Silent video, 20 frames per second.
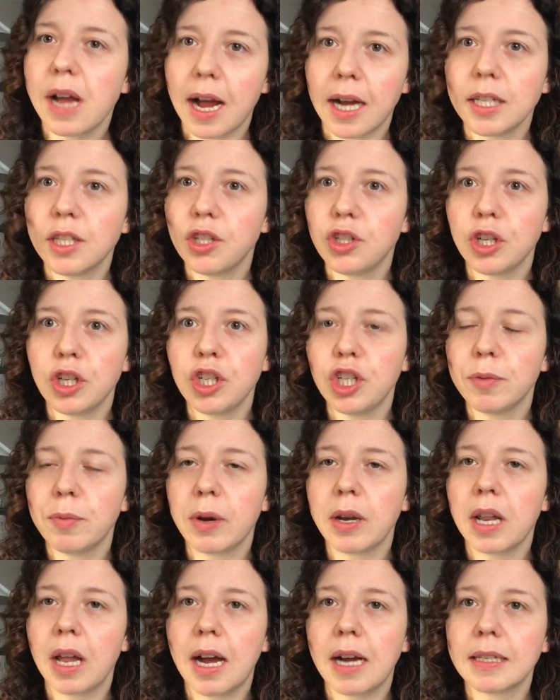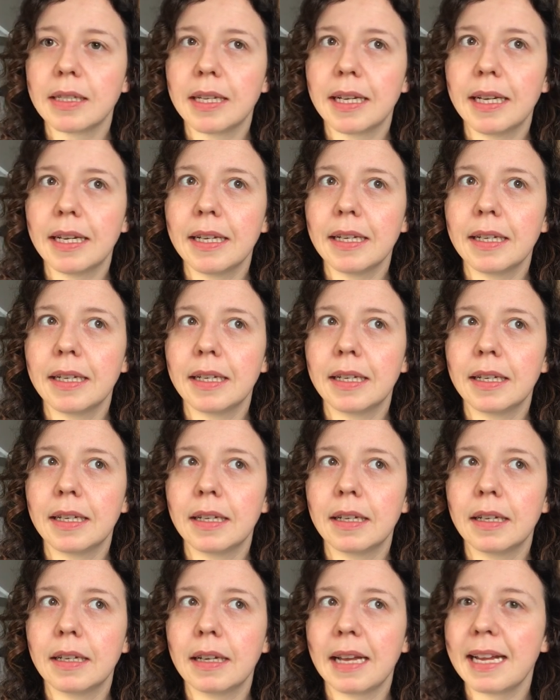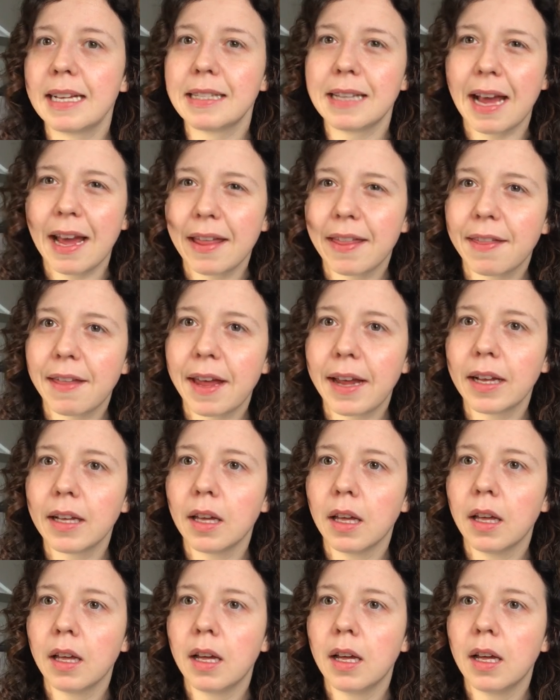iced gingerbread latte? Is that a thing?